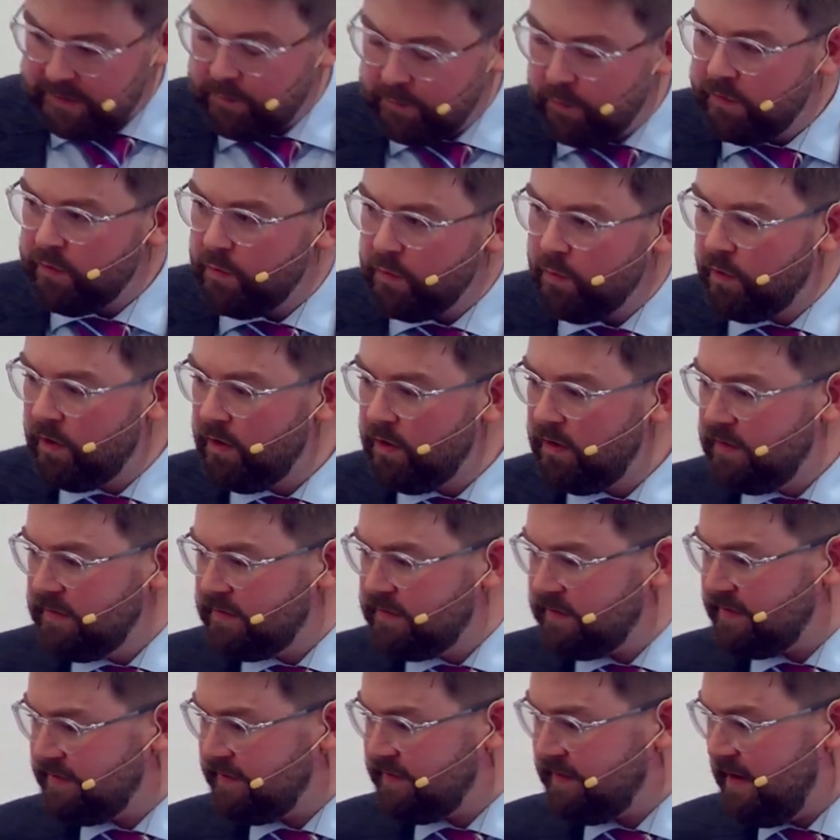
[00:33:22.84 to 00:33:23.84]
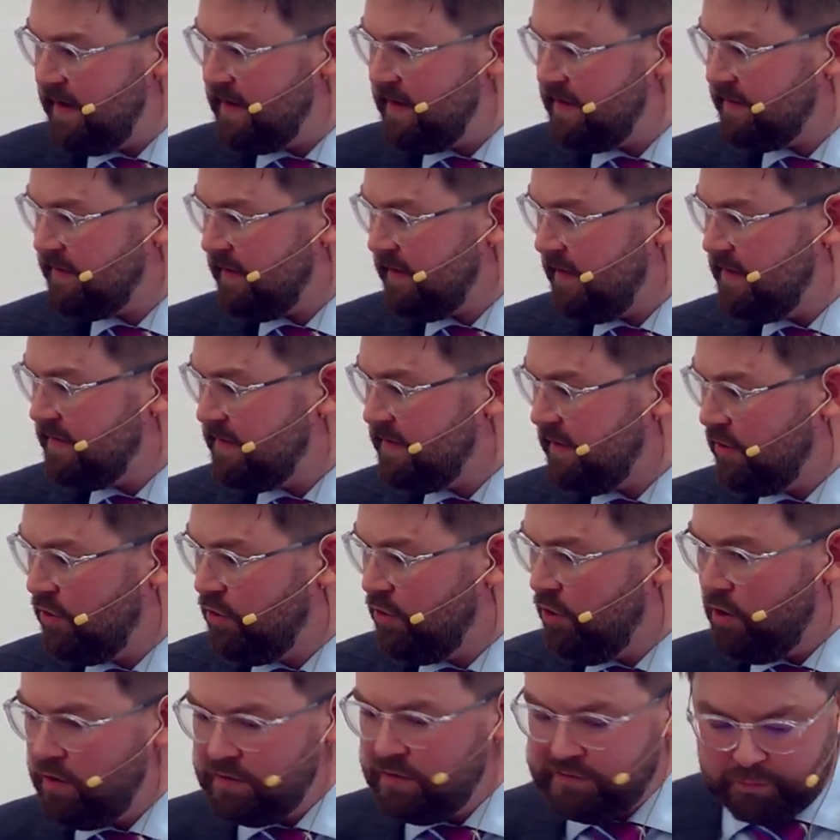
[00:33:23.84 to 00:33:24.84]
what the world says is that
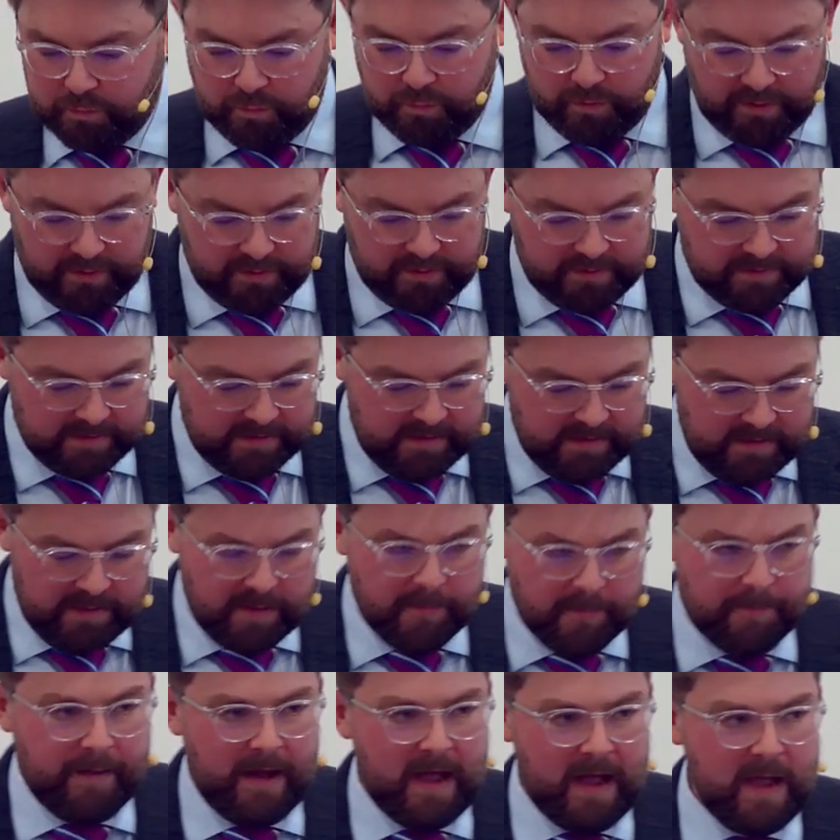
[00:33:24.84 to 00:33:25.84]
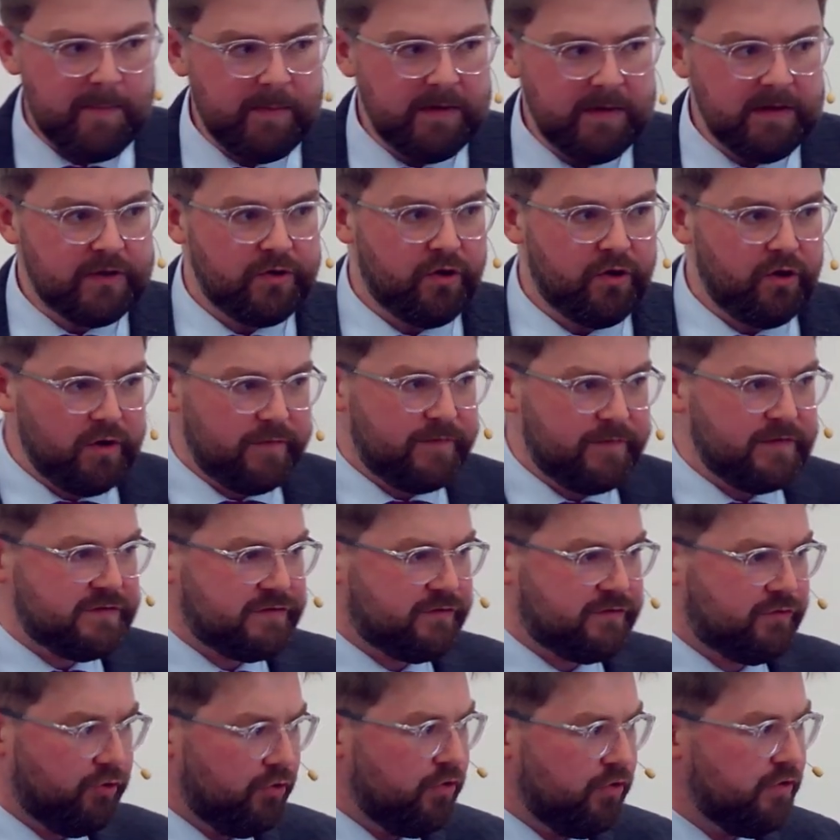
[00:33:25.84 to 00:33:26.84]
God's Word, the Bible, and all of its
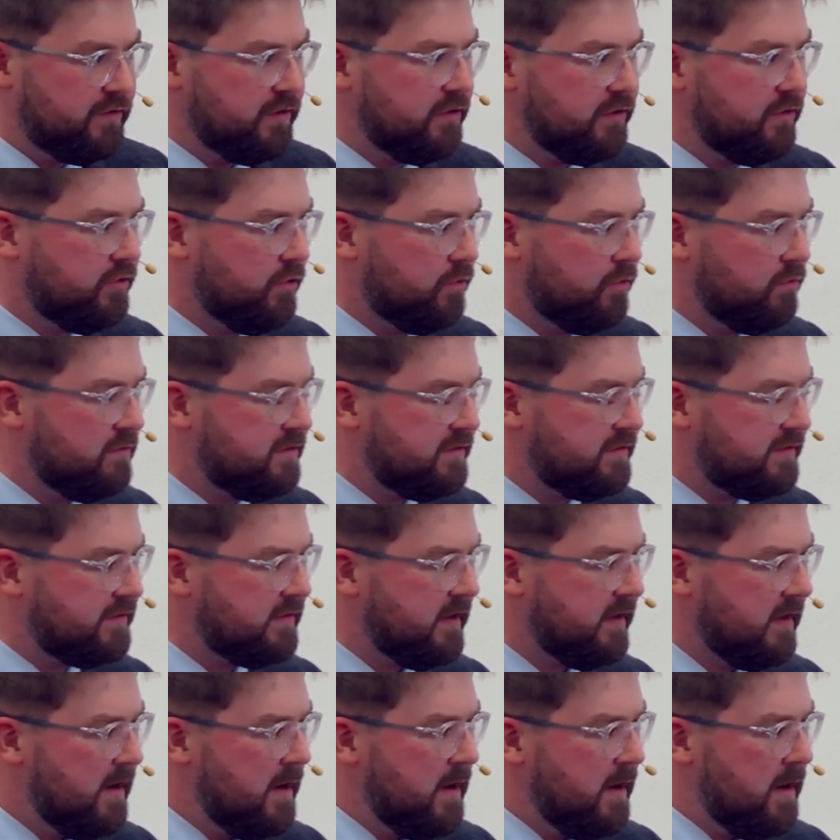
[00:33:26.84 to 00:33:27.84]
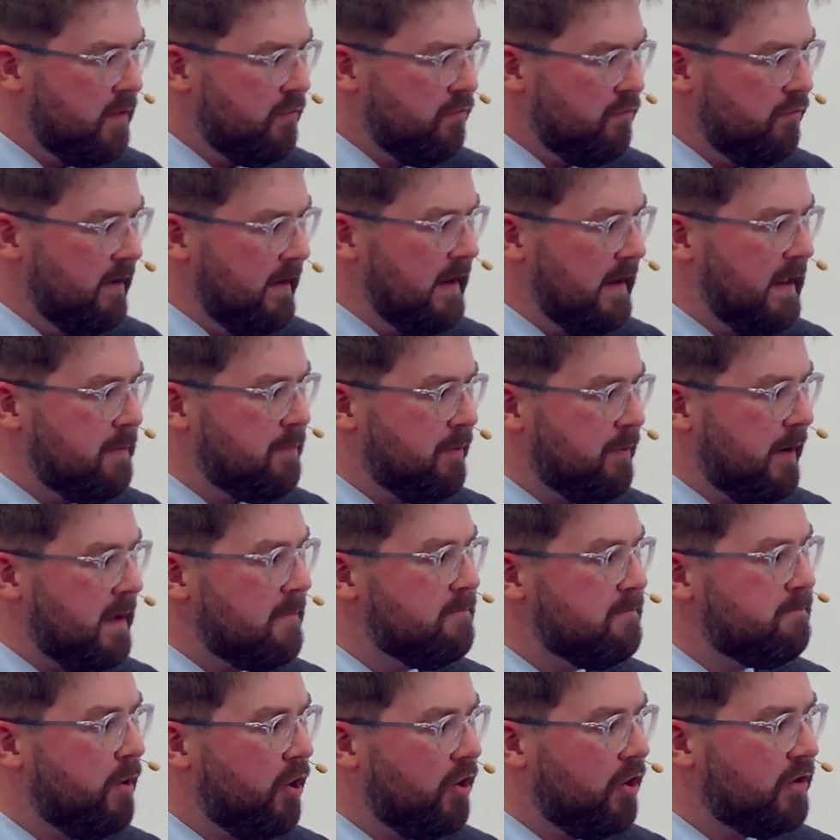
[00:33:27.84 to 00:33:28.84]
do's and don'ts really bring
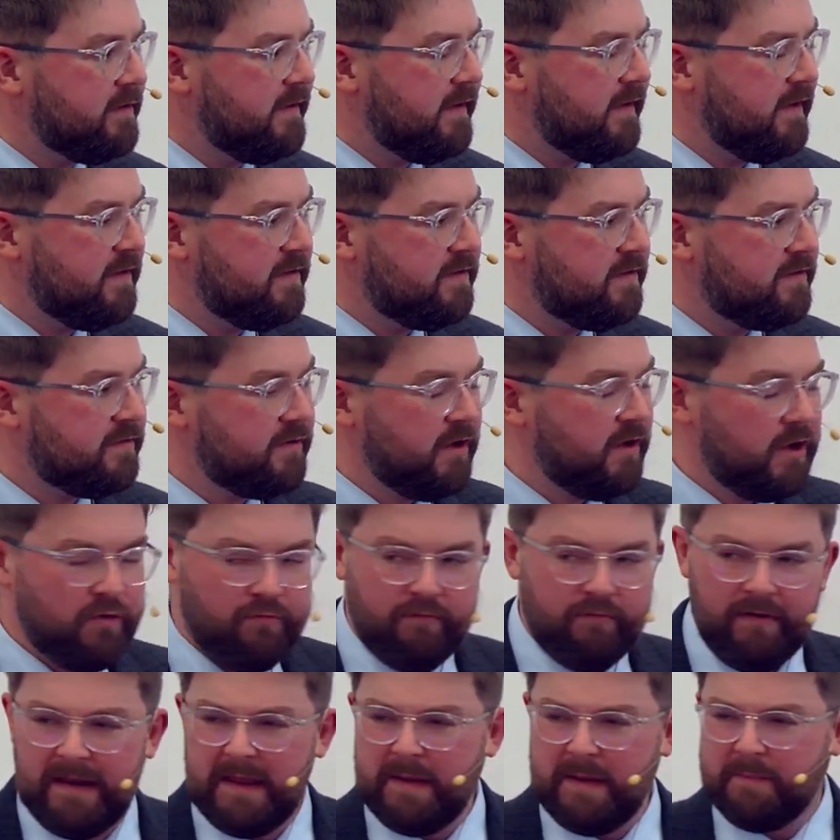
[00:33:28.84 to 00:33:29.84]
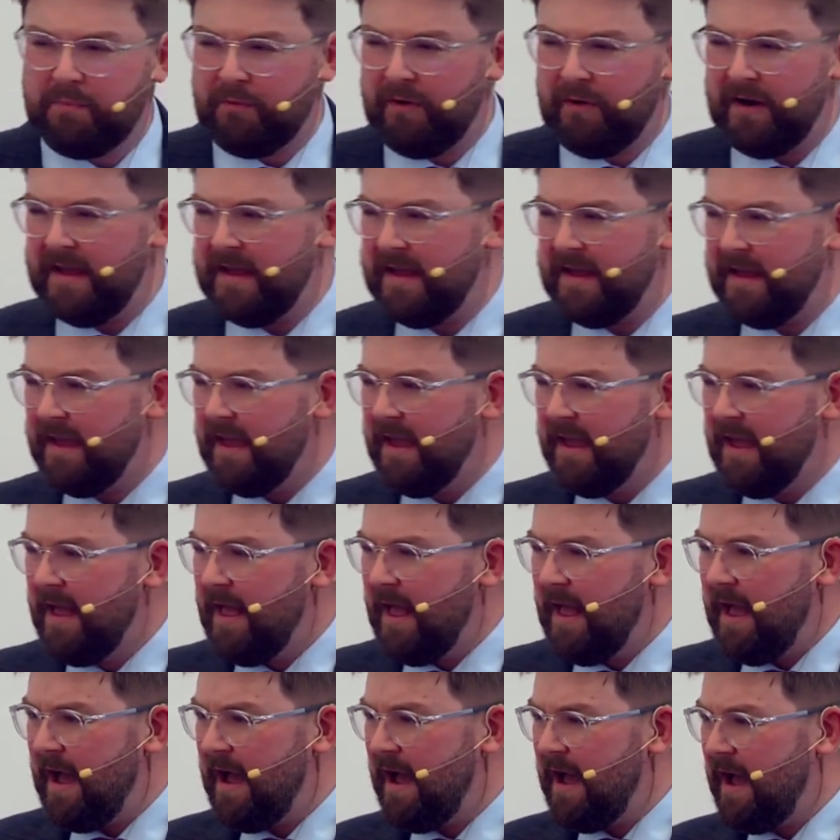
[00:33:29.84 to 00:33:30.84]
bondage, really bring
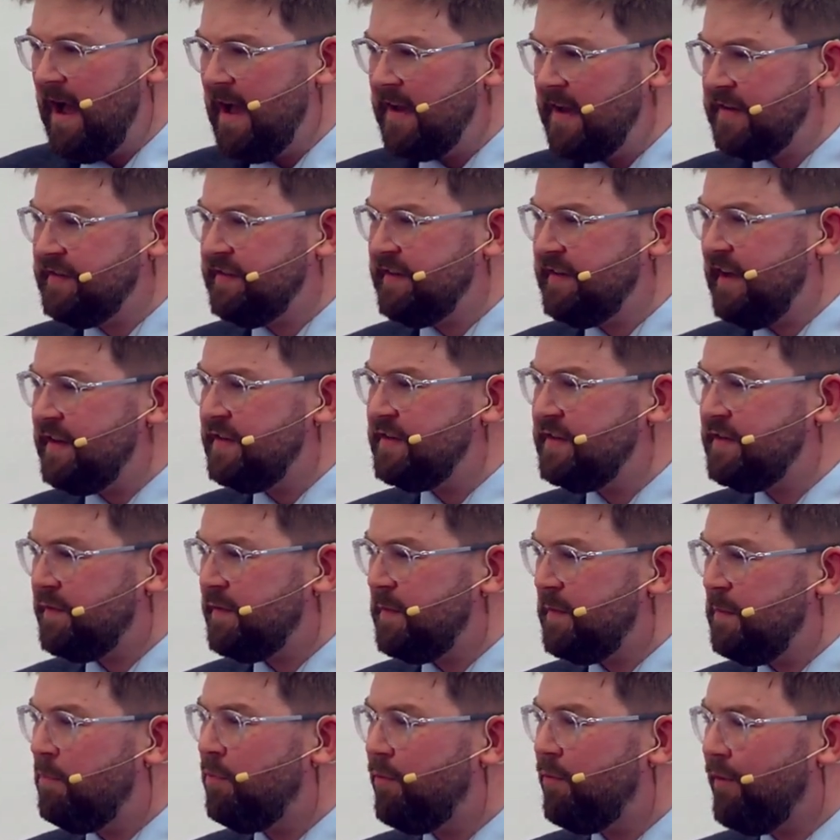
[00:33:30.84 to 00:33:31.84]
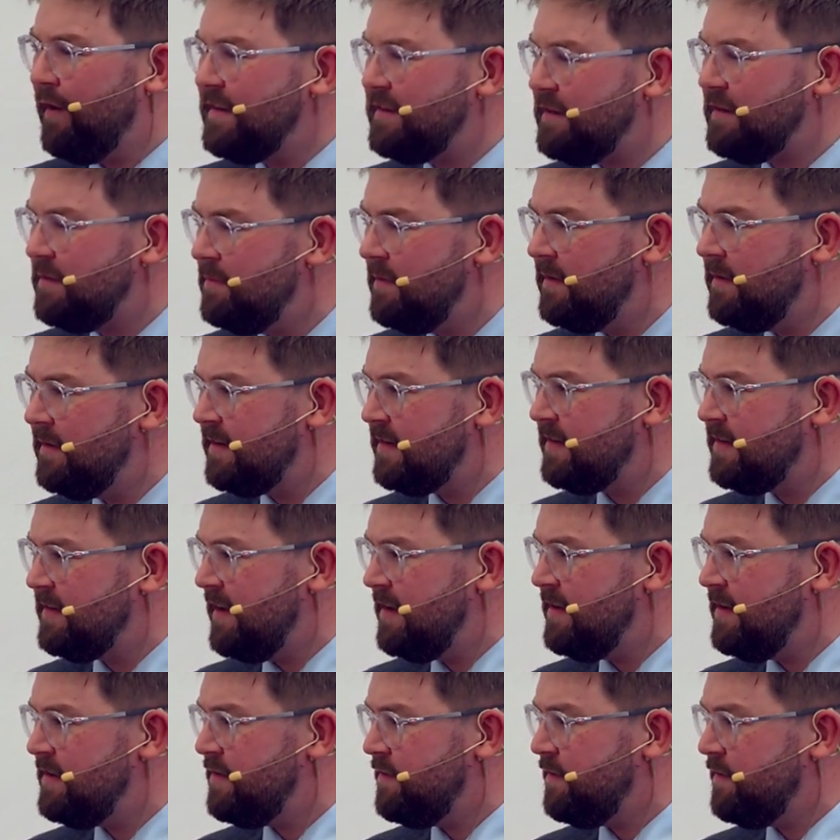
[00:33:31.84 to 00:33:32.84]
uh, a sense of imprisonment, a
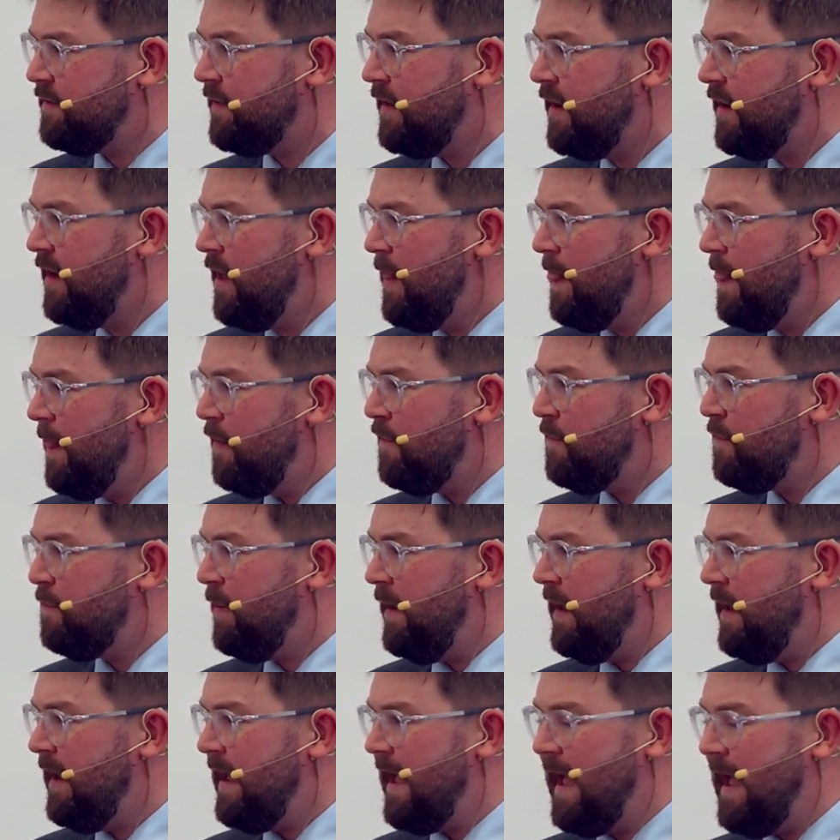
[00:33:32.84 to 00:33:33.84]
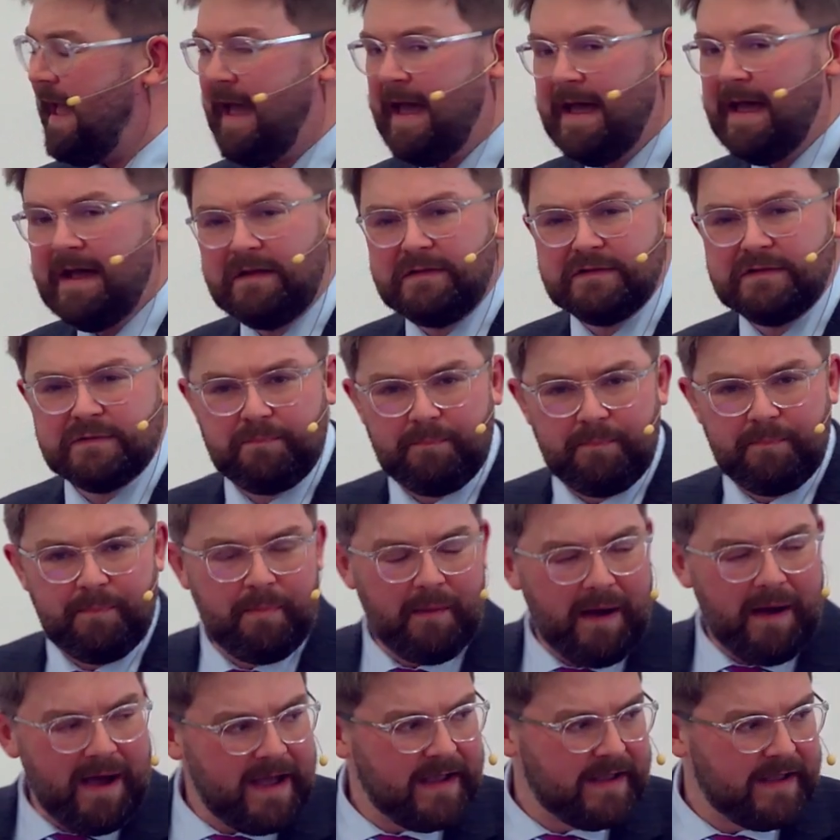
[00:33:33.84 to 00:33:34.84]
sense of, of being held
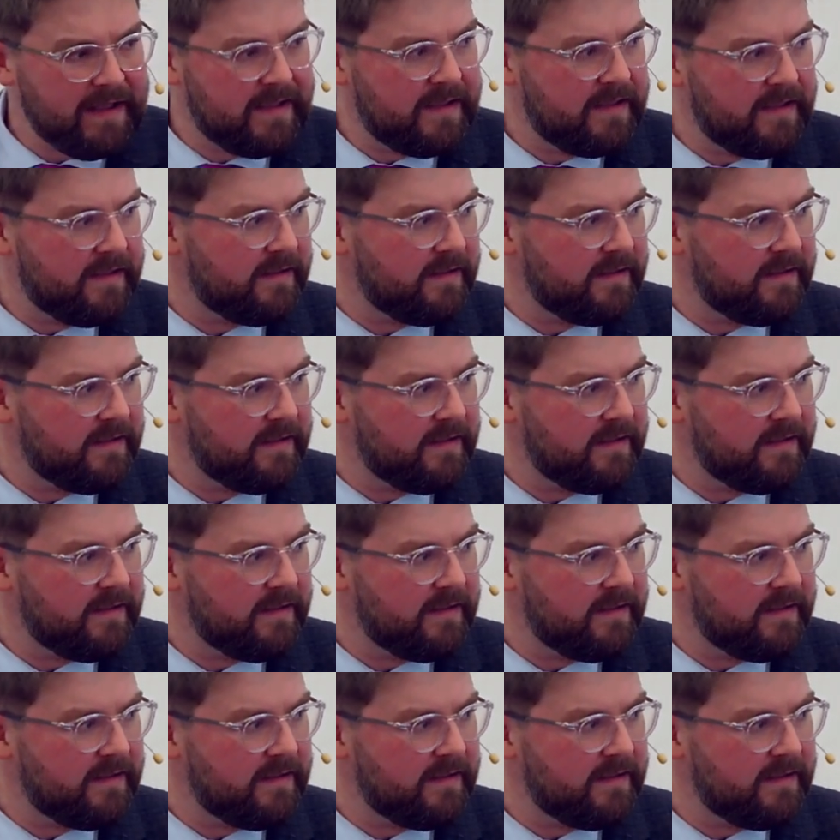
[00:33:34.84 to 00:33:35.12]
back.